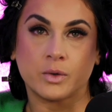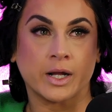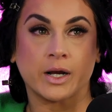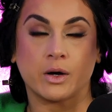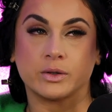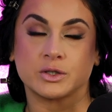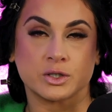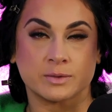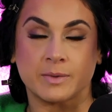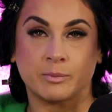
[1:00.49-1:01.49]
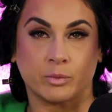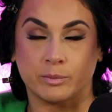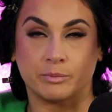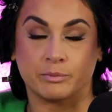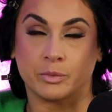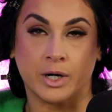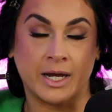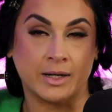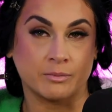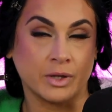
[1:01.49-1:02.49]
When I know it's just my
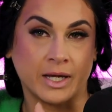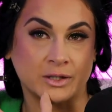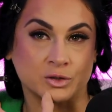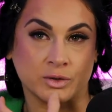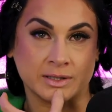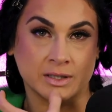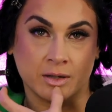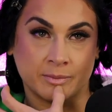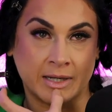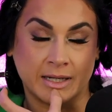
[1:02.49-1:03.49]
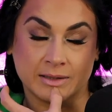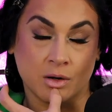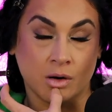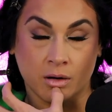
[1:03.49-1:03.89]
brain playing tricks on me, it's